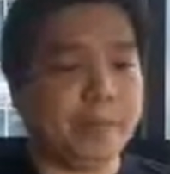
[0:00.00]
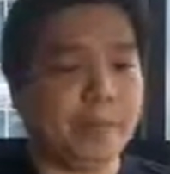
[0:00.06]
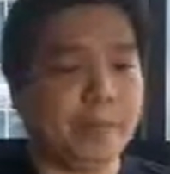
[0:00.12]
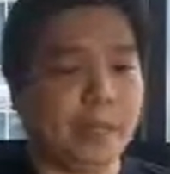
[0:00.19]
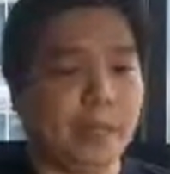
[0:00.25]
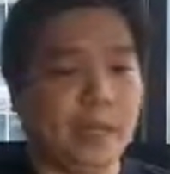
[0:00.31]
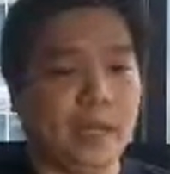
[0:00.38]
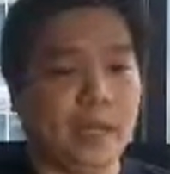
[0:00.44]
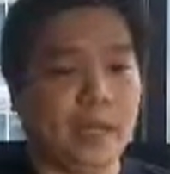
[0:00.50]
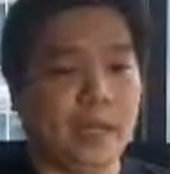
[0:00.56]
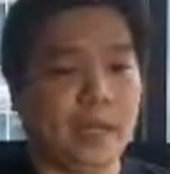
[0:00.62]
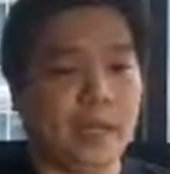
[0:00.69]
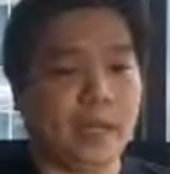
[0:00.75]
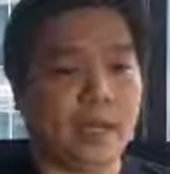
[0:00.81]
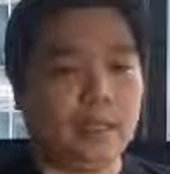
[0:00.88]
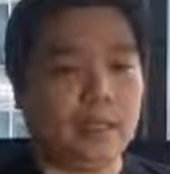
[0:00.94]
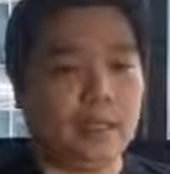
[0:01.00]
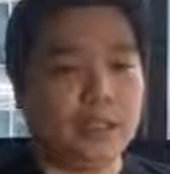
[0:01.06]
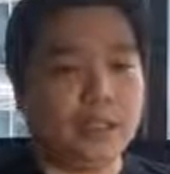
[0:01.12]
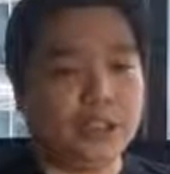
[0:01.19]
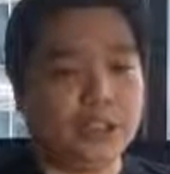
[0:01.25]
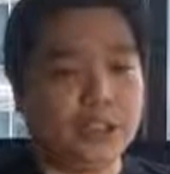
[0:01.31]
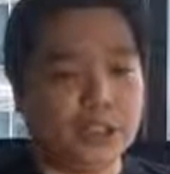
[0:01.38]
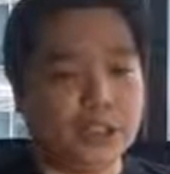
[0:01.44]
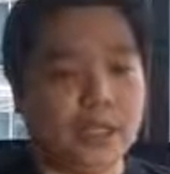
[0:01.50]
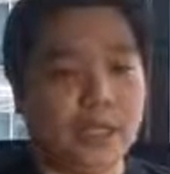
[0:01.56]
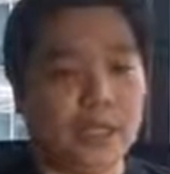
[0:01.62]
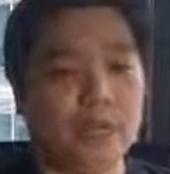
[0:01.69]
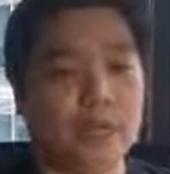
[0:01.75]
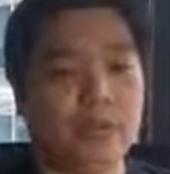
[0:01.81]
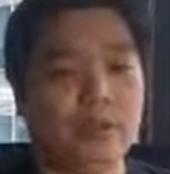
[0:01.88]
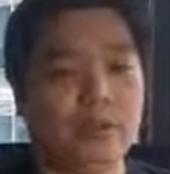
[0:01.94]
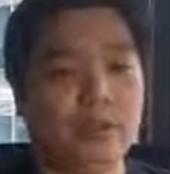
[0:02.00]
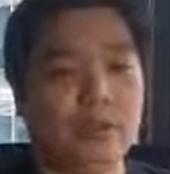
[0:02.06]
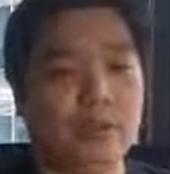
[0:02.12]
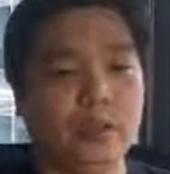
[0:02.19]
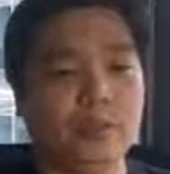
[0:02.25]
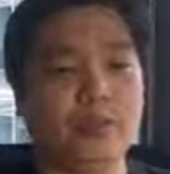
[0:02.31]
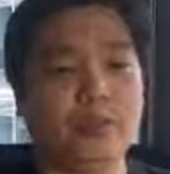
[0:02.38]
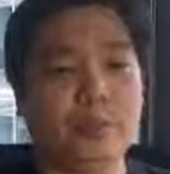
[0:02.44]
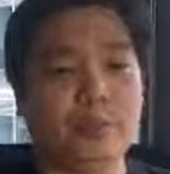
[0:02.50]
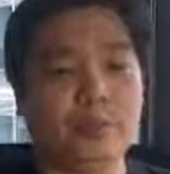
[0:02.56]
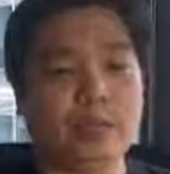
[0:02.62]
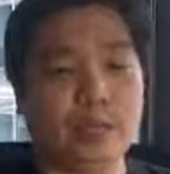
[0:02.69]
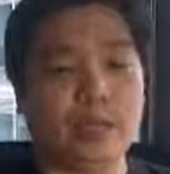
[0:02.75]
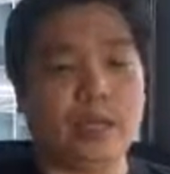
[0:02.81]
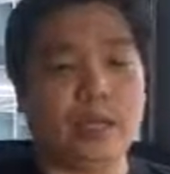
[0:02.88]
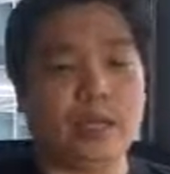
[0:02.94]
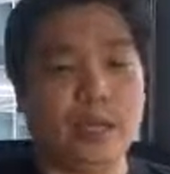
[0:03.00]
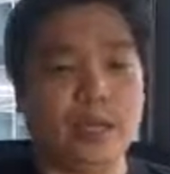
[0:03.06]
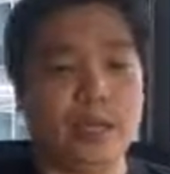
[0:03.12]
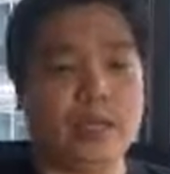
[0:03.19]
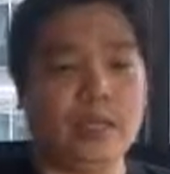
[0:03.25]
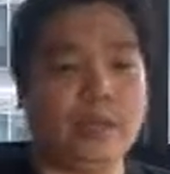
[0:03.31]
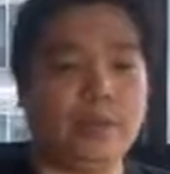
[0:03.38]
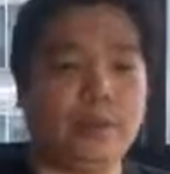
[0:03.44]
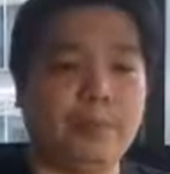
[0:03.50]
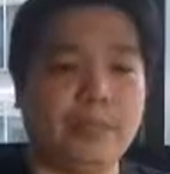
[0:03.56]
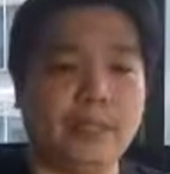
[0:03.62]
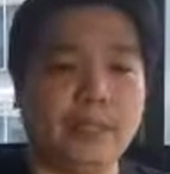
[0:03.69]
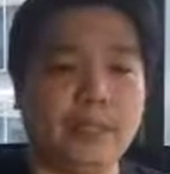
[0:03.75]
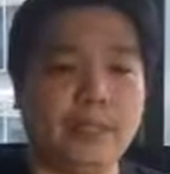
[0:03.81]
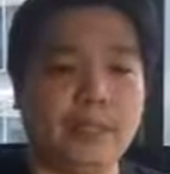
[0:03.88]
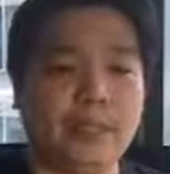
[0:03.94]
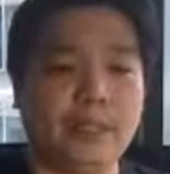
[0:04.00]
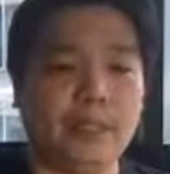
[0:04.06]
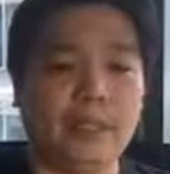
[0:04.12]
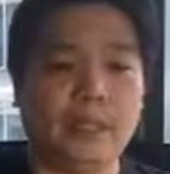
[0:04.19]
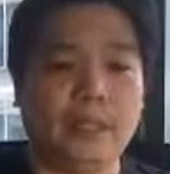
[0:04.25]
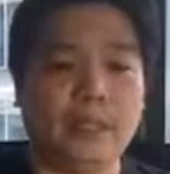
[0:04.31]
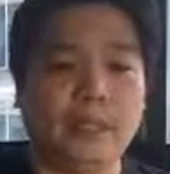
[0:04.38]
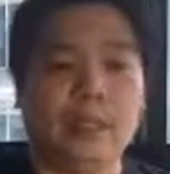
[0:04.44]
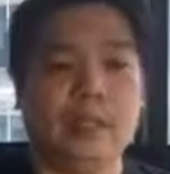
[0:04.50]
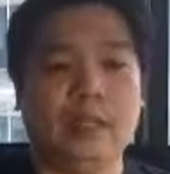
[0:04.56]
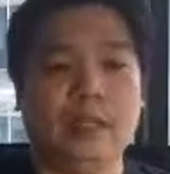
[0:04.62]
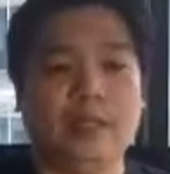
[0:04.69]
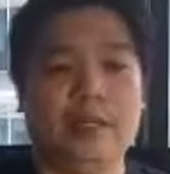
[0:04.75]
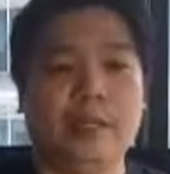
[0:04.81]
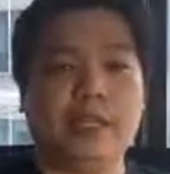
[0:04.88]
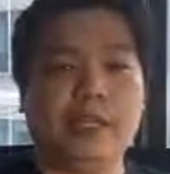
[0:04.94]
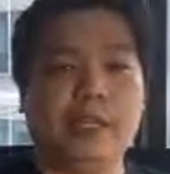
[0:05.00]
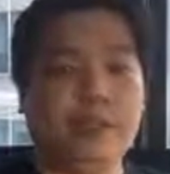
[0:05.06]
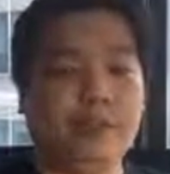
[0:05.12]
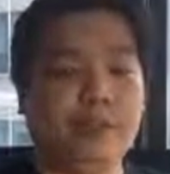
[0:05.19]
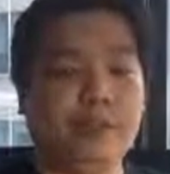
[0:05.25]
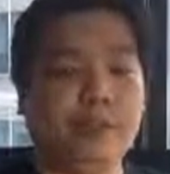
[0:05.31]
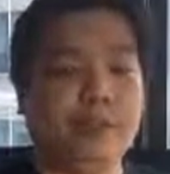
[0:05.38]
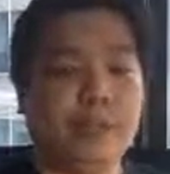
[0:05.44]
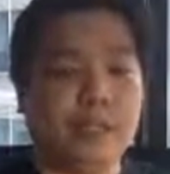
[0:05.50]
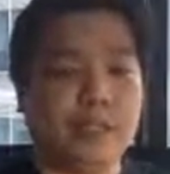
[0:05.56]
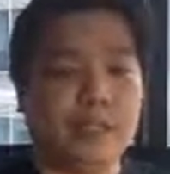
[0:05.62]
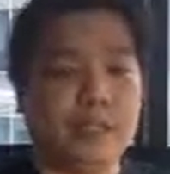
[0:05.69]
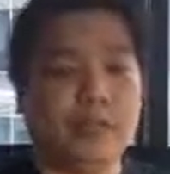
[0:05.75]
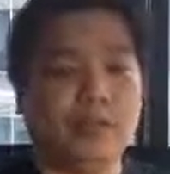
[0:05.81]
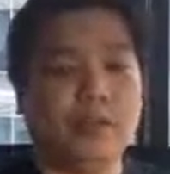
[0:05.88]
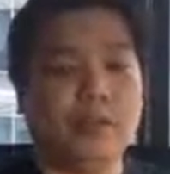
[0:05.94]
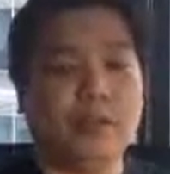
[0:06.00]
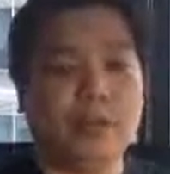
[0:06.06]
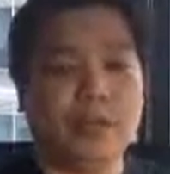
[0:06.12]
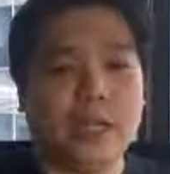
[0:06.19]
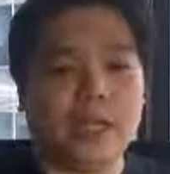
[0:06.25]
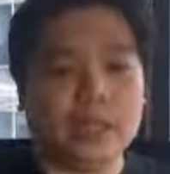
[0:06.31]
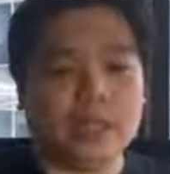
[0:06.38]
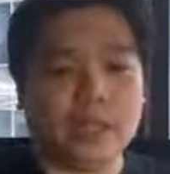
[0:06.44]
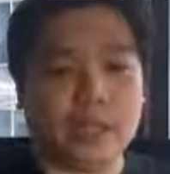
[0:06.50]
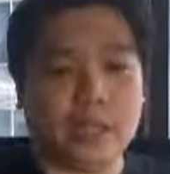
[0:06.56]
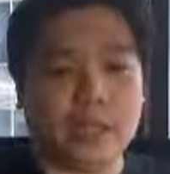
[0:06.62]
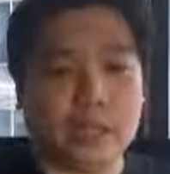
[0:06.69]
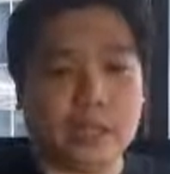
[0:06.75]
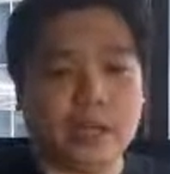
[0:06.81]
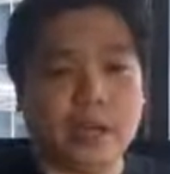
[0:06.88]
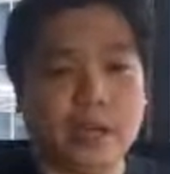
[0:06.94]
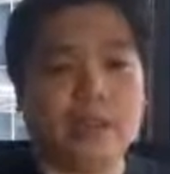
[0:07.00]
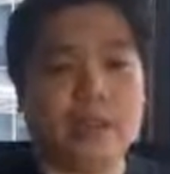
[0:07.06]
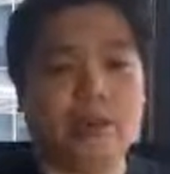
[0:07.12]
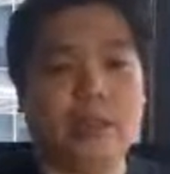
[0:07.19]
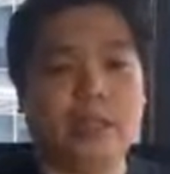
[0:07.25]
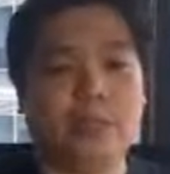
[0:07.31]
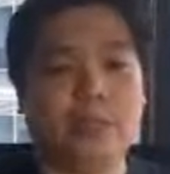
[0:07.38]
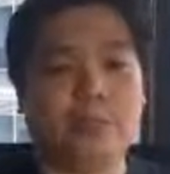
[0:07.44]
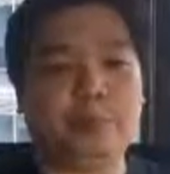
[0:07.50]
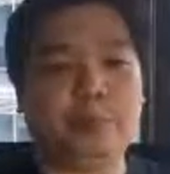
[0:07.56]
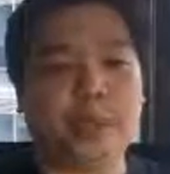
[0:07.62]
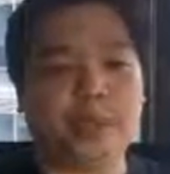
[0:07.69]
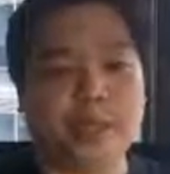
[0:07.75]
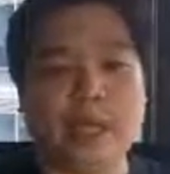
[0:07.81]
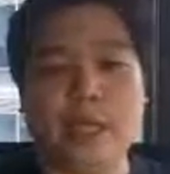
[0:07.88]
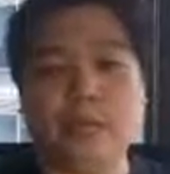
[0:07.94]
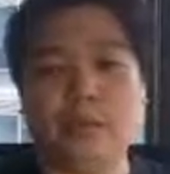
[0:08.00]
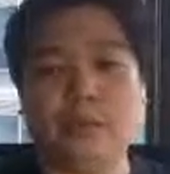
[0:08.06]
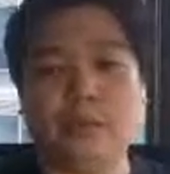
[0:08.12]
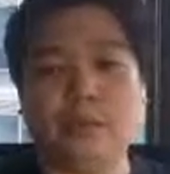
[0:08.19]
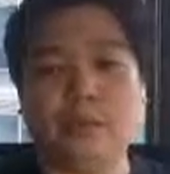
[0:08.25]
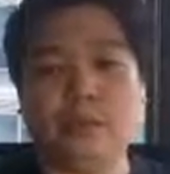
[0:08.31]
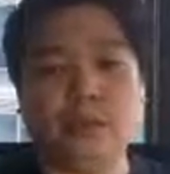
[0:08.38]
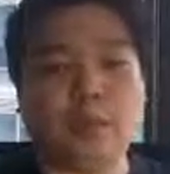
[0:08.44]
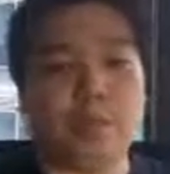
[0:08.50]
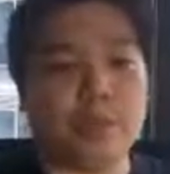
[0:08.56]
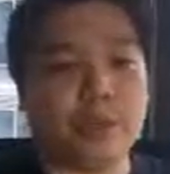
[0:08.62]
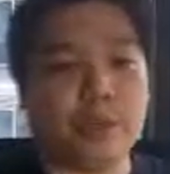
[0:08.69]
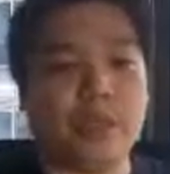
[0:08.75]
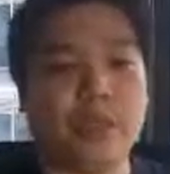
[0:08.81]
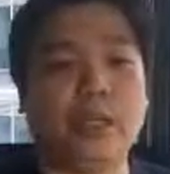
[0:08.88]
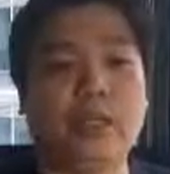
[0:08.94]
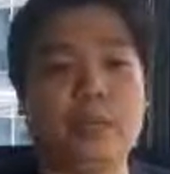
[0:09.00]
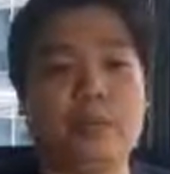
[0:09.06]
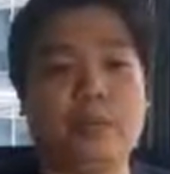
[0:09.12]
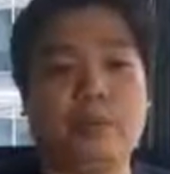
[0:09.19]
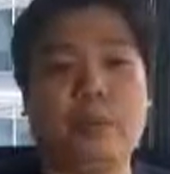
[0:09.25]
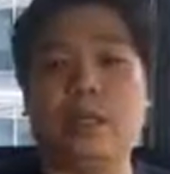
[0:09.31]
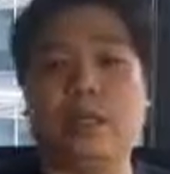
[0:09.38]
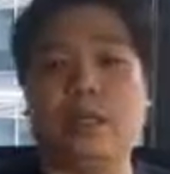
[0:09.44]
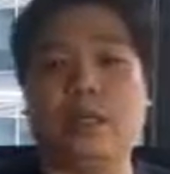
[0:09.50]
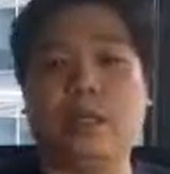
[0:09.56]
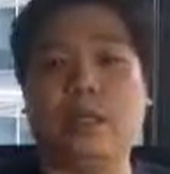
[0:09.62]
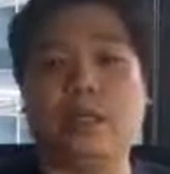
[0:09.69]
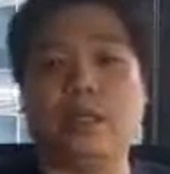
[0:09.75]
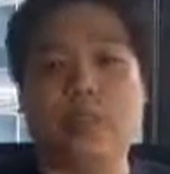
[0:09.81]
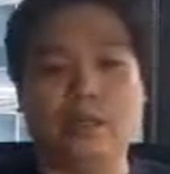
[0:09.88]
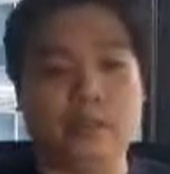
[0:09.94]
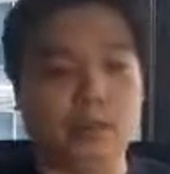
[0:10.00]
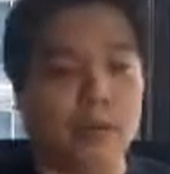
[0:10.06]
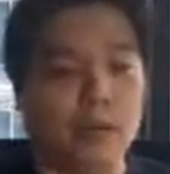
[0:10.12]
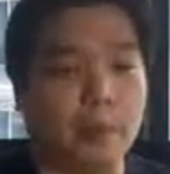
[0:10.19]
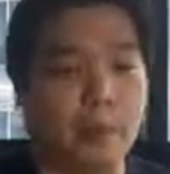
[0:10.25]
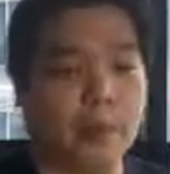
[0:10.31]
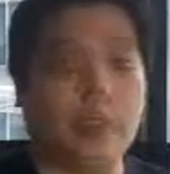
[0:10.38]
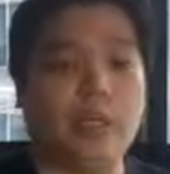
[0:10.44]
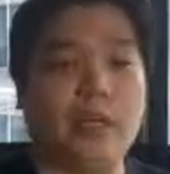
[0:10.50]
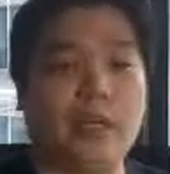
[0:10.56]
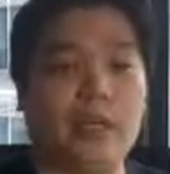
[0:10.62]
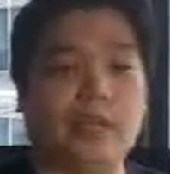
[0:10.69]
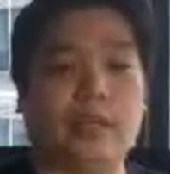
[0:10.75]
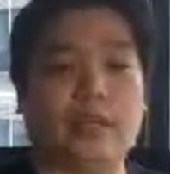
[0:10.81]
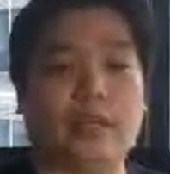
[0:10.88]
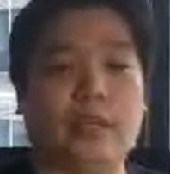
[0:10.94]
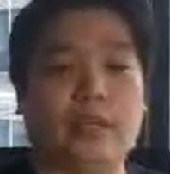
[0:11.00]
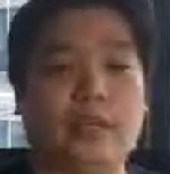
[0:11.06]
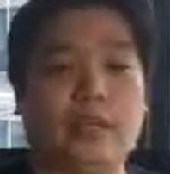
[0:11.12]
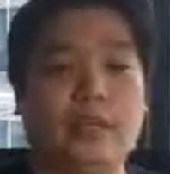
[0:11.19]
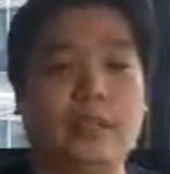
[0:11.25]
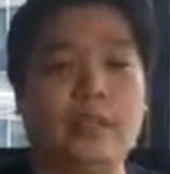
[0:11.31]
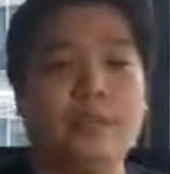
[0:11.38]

And naturally, I would go with product ID for my answer, because I feel like the document or the record pertains to a particular product or a particular catalog.